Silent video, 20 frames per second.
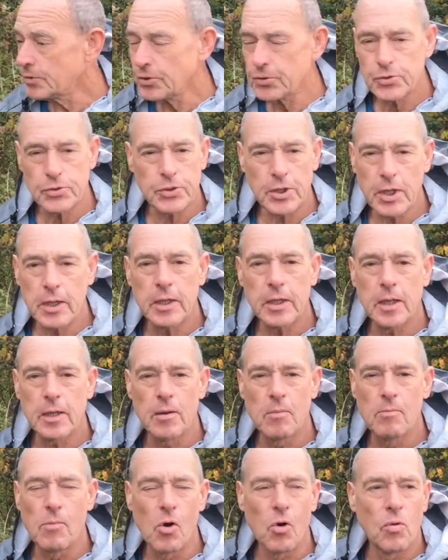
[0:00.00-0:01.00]
Just
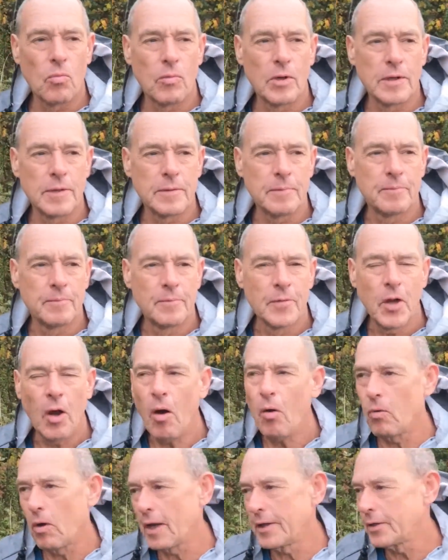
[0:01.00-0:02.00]
taking a moment.
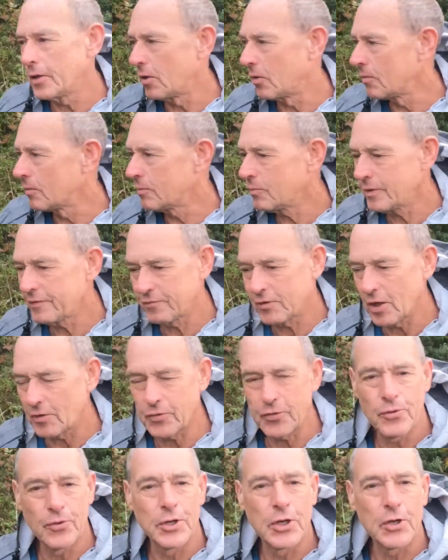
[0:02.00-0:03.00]
Oh, I know, we've
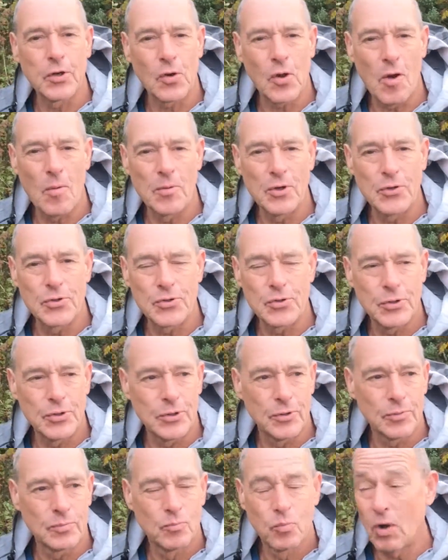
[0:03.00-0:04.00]
got 30 kilometers
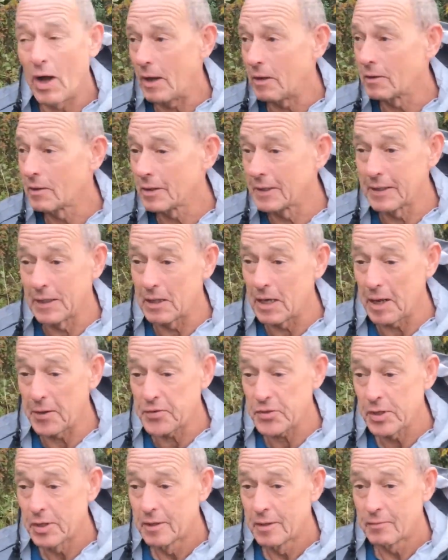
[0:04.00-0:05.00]
to do. Well, a little
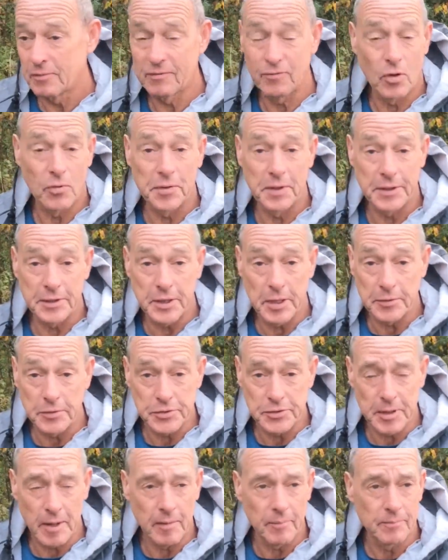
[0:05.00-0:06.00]
less. We've already
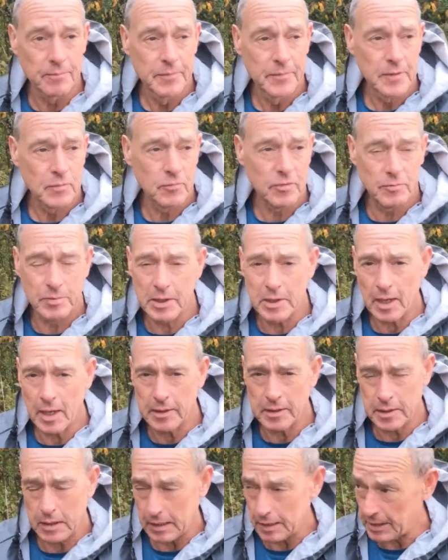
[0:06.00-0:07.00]
done some. We've been
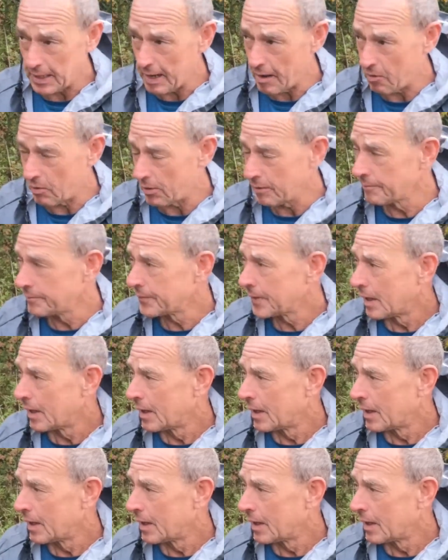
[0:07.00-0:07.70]
hiking an hour.